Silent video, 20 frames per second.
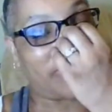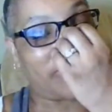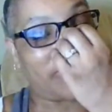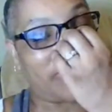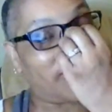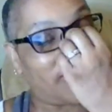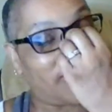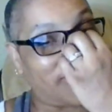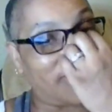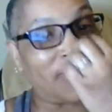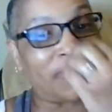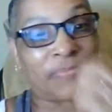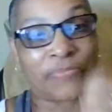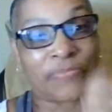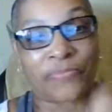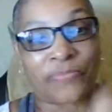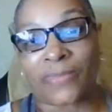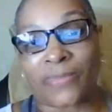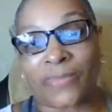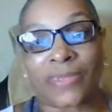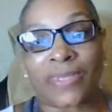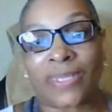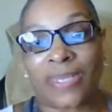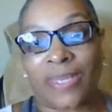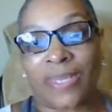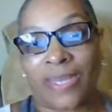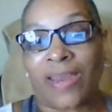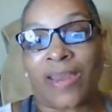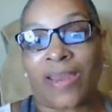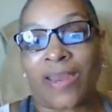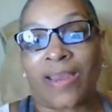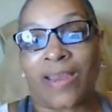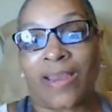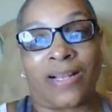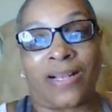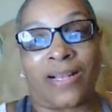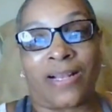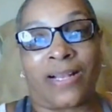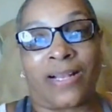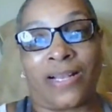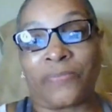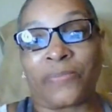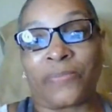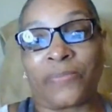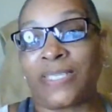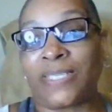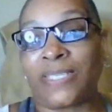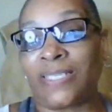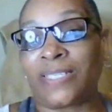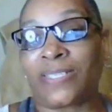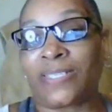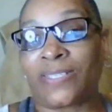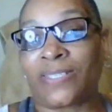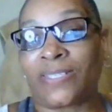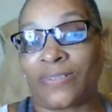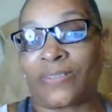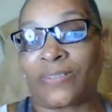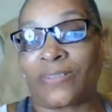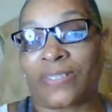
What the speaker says: he's searching. I'm thinking he's French too.